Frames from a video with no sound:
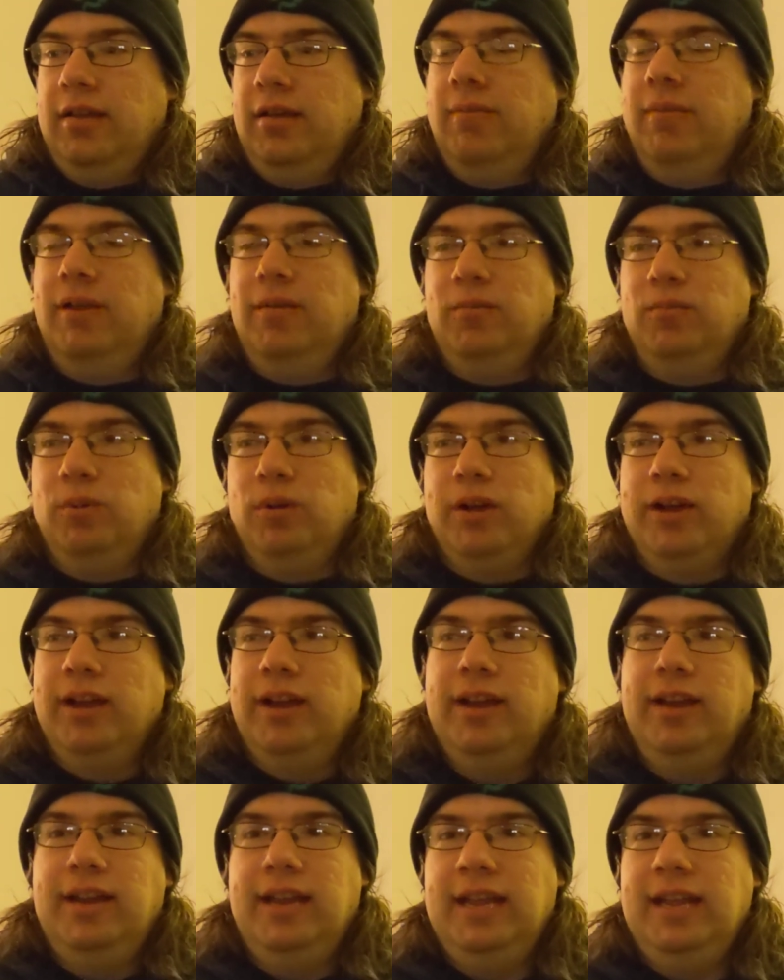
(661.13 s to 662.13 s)
I mean, we're going
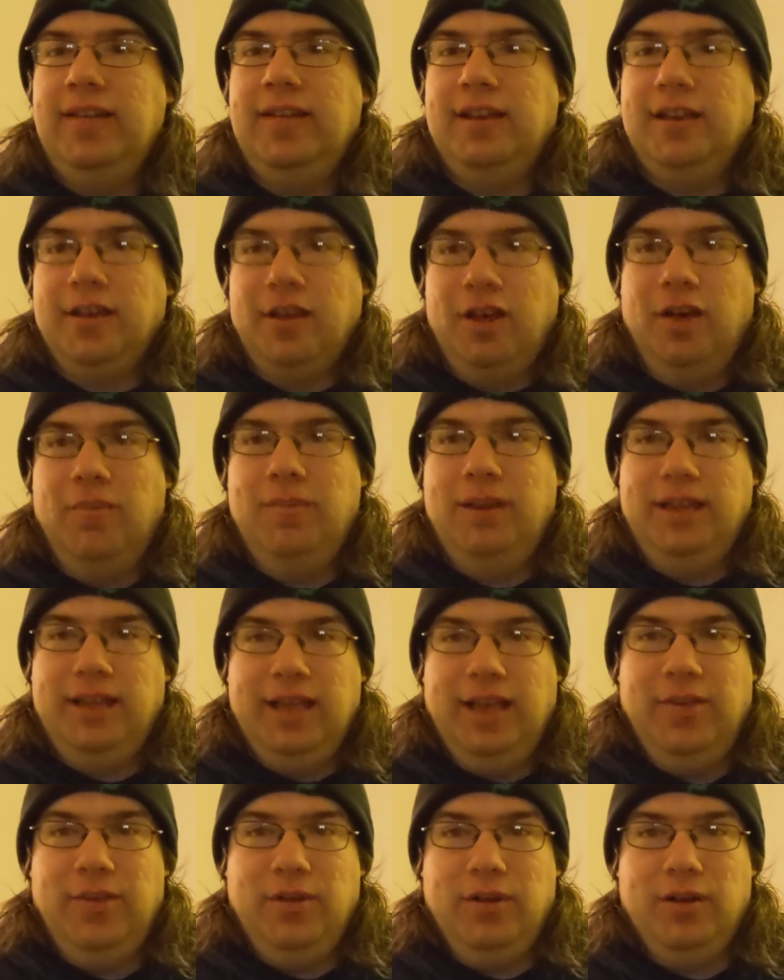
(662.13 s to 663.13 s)
to need to come
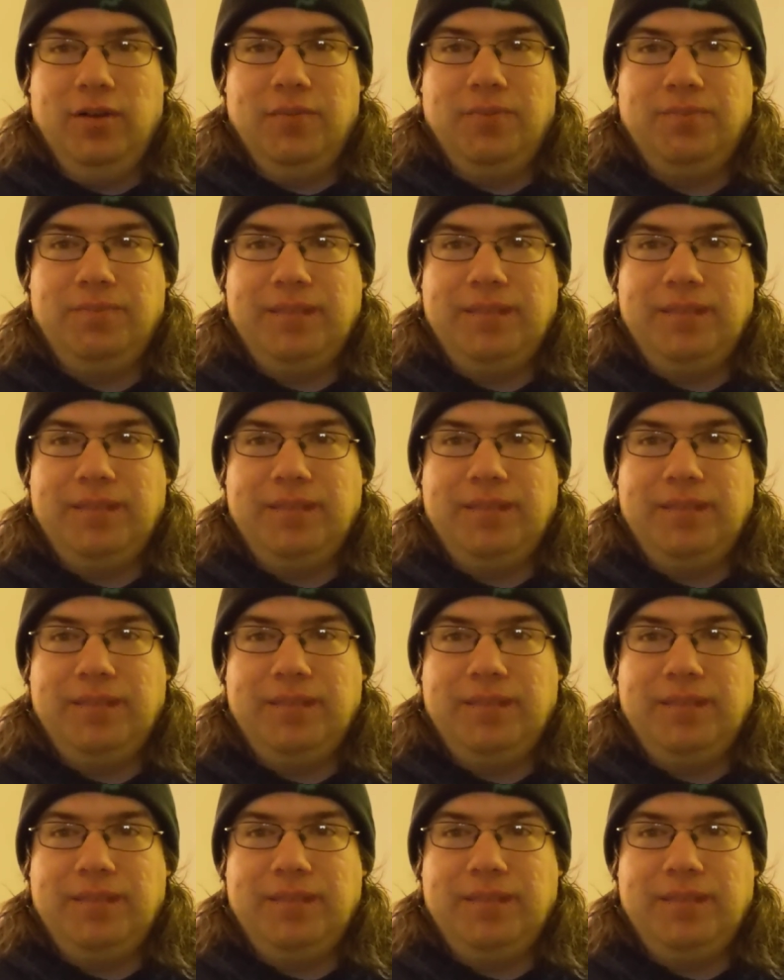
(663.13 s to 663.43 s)
together